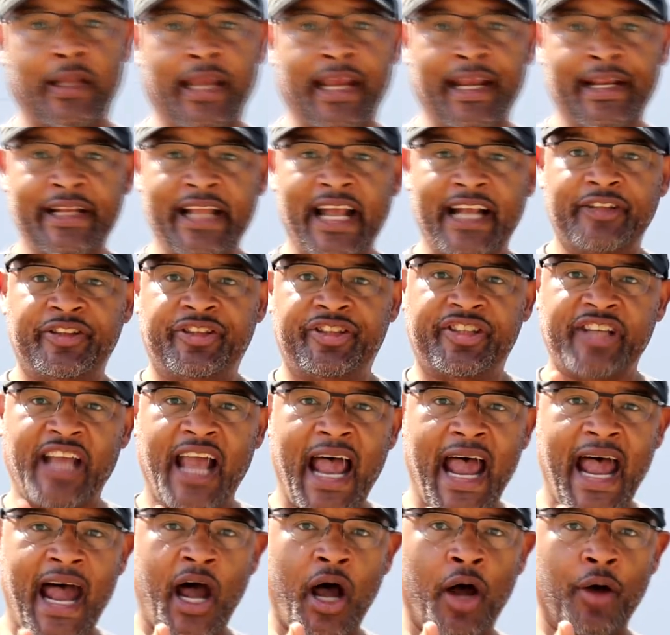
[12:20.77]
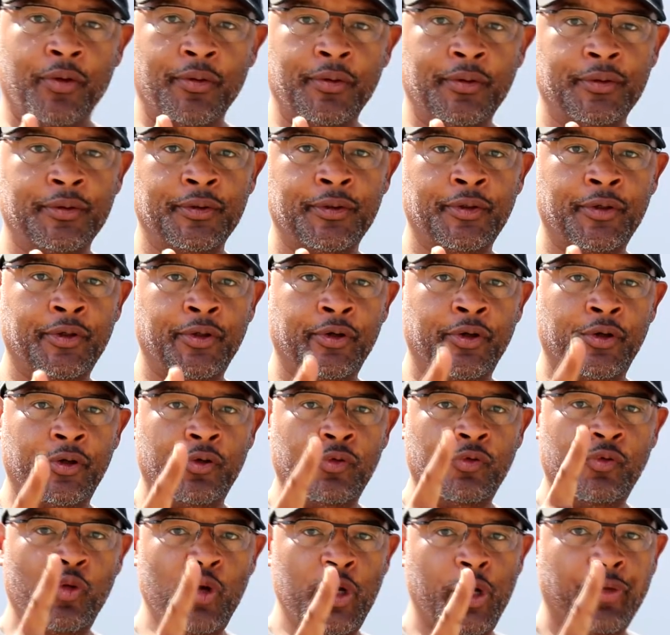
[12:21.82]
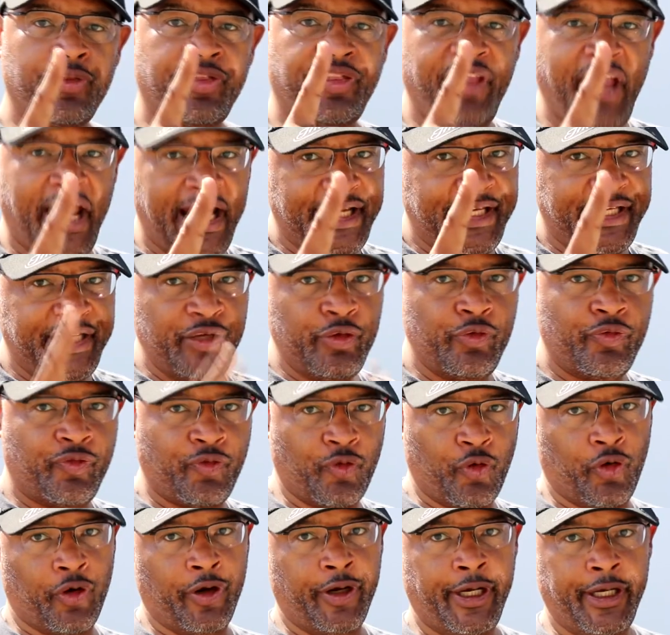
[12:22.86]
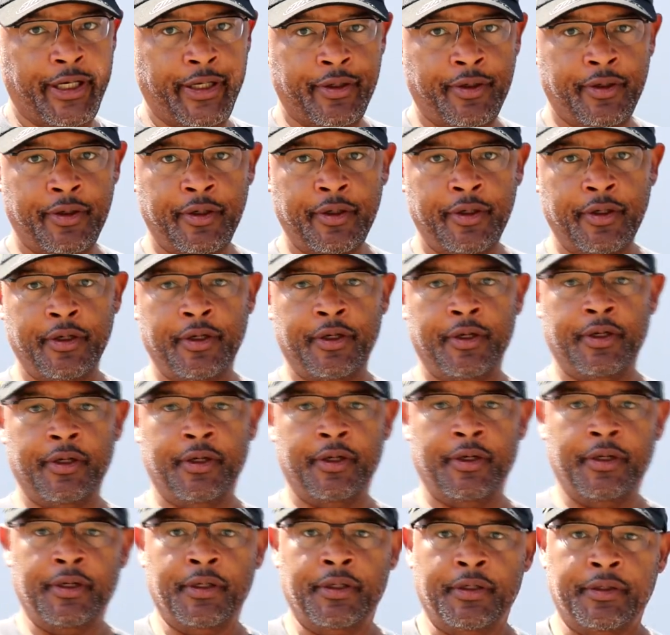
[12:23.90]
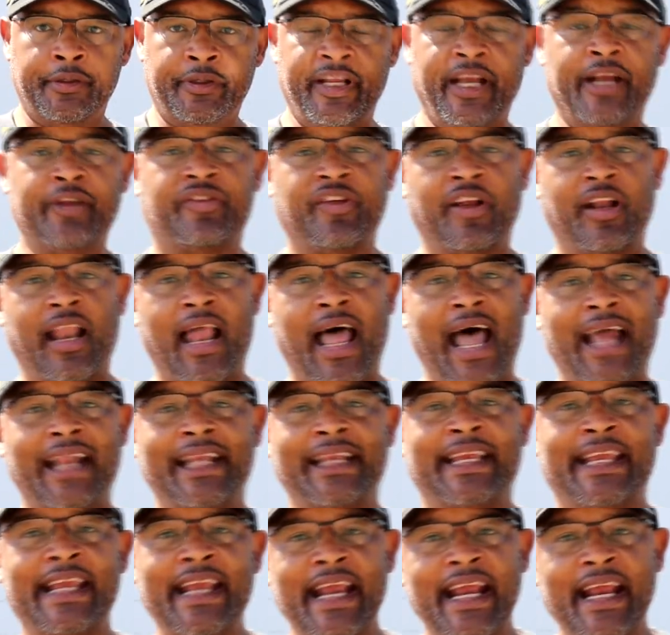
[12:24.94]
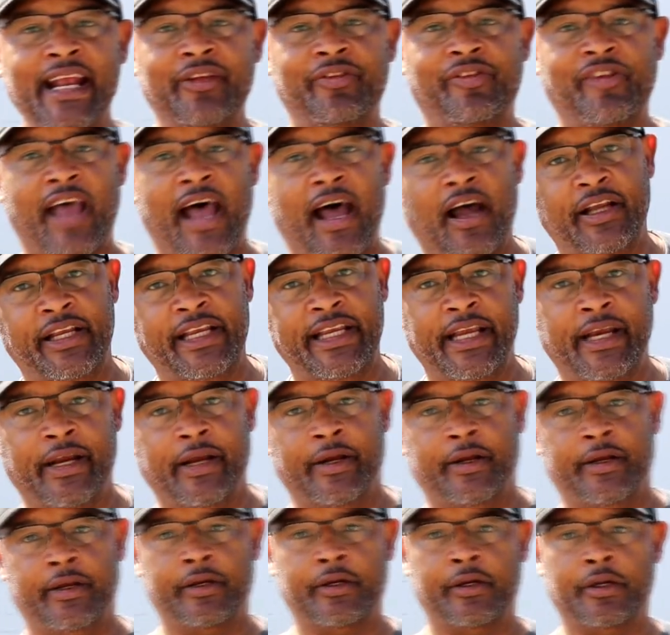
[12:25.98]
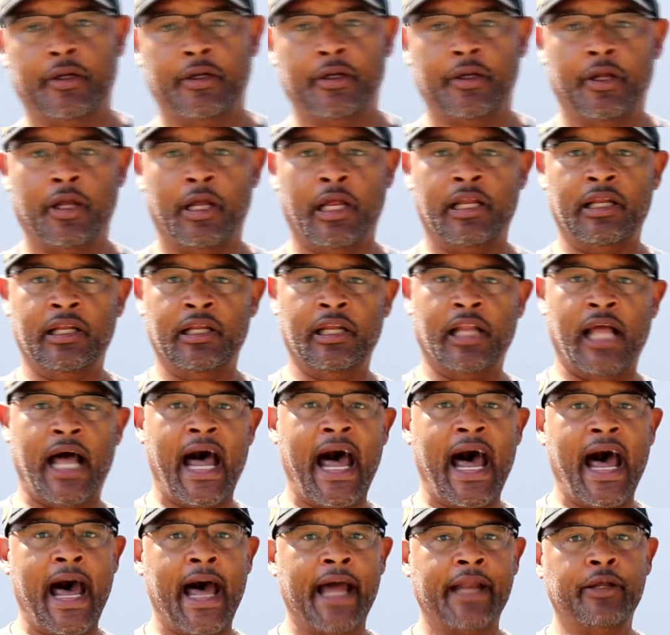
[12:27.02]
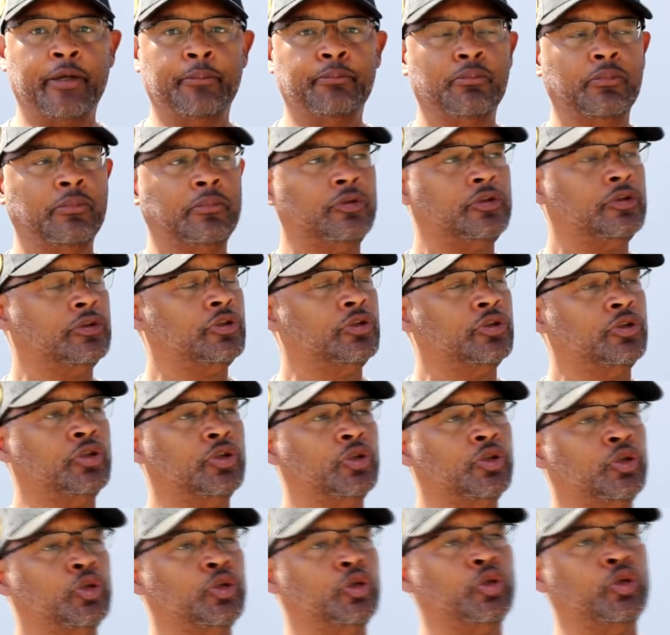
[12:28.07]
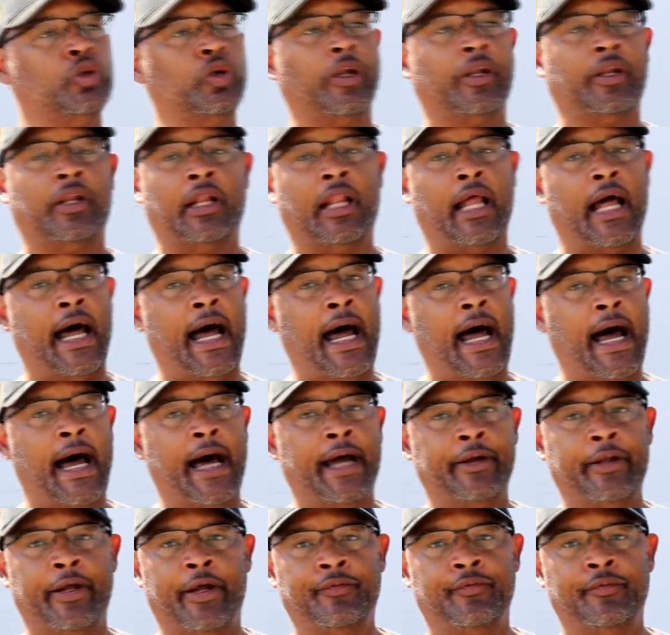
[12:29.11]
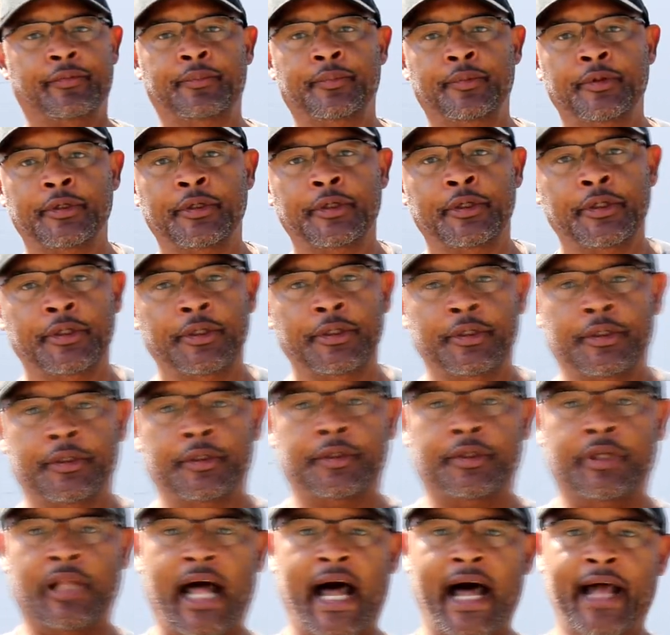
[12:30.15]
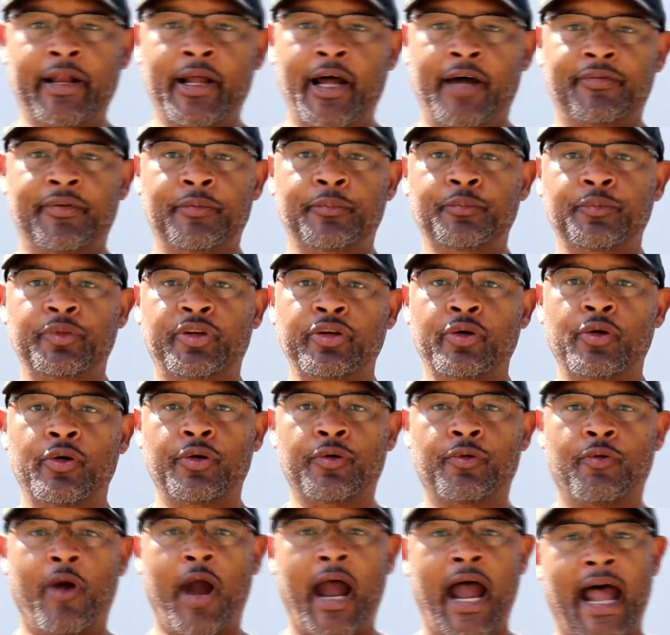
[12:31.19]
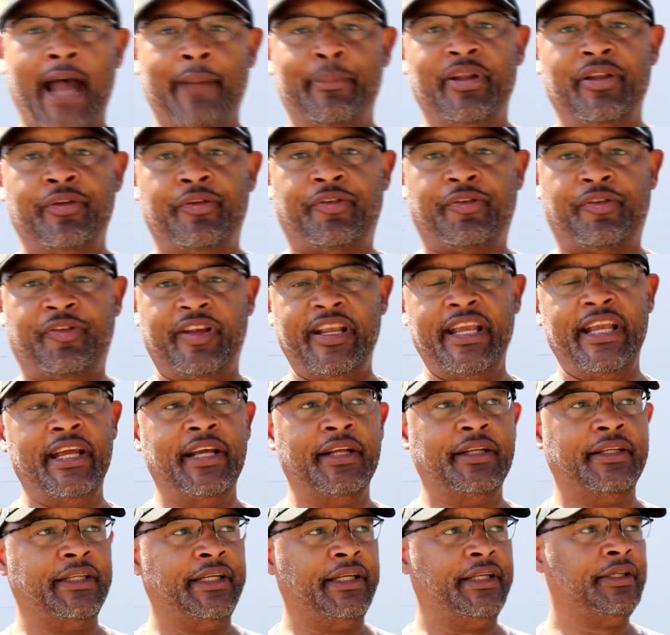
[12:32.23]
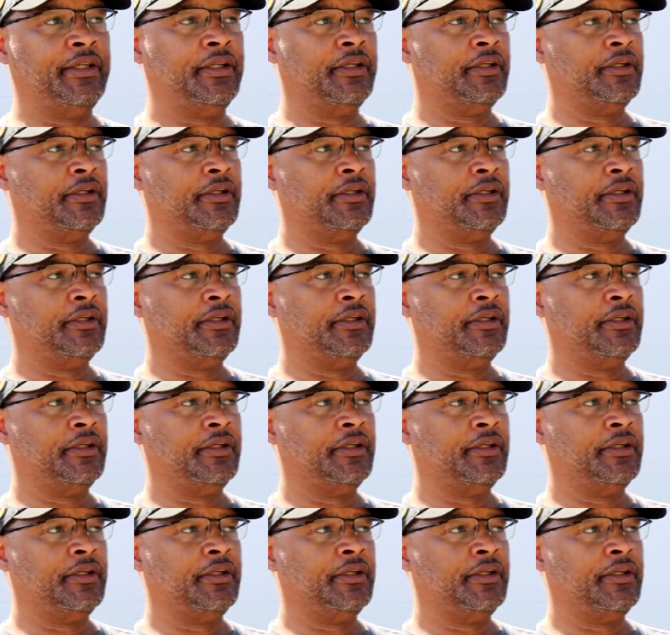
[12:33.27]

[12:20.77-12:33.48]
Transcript: And that child will thank you for it. There's a lot of kids out here, a lot of, oh, a lot of, a lot of them doing robbing, stealing,